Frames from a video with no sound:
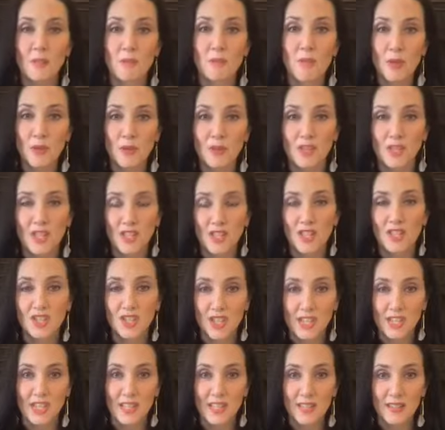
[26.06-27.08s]
most of the
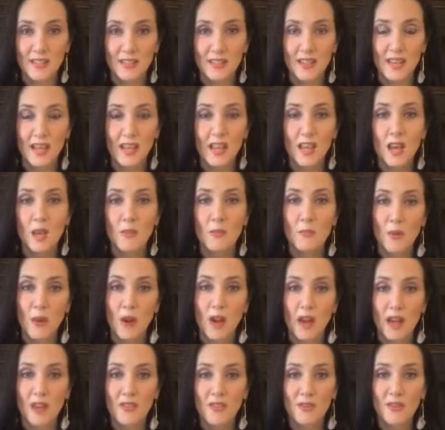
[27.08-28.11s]
chicken
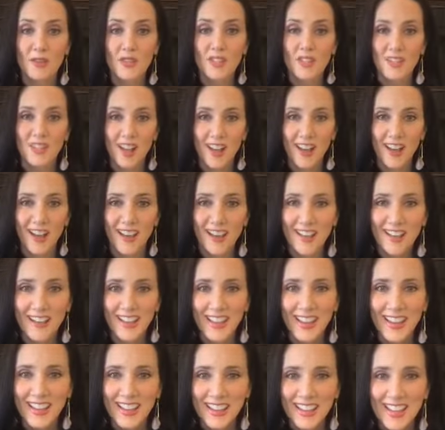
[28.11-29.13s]
broth or stock.
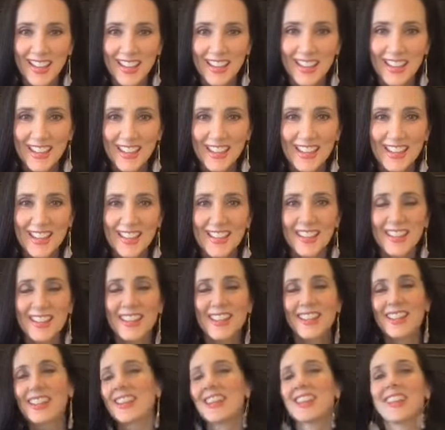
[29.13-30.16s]
Hi, Katie.
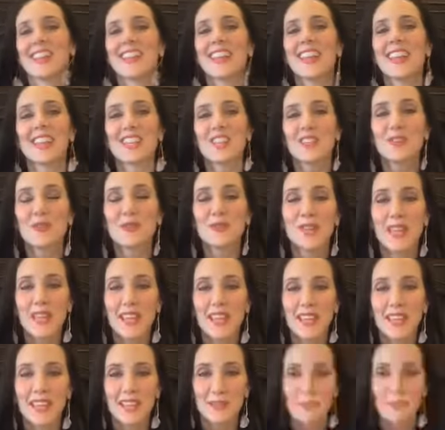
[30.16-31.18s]
That you
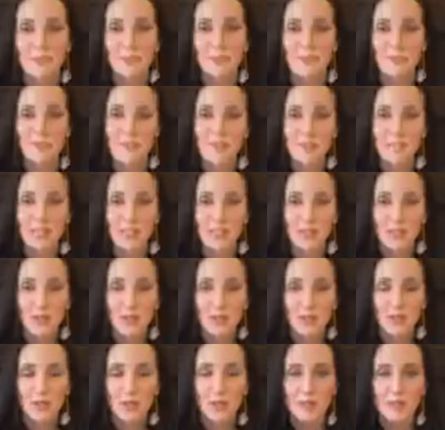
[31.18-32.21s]
can purchase at the
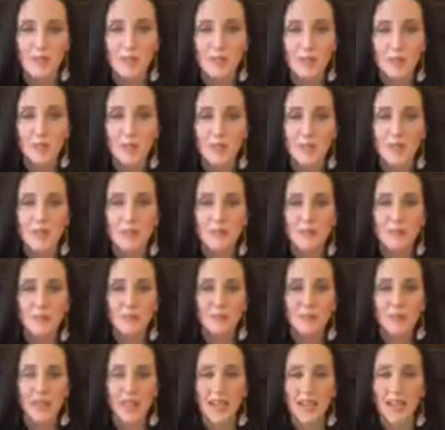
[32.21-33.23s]
grocery store
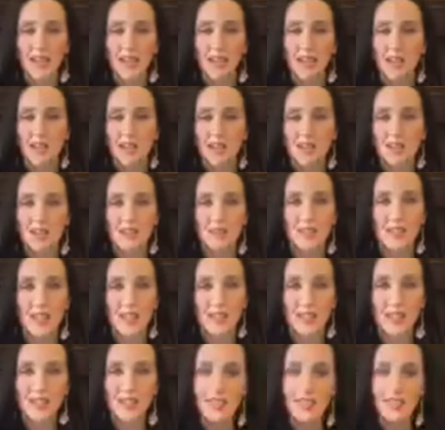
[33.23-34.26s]
has a bunch of
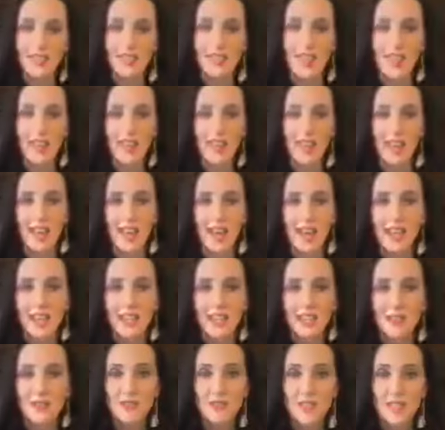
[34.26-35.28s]
yucky
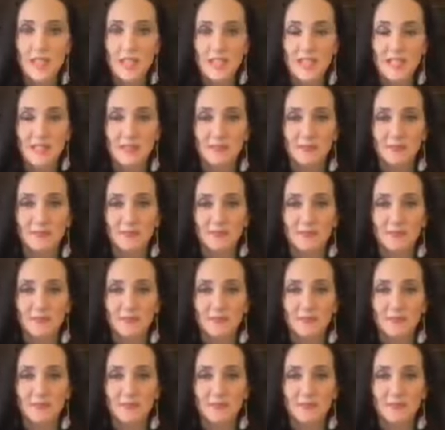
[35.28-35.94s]
additives in it,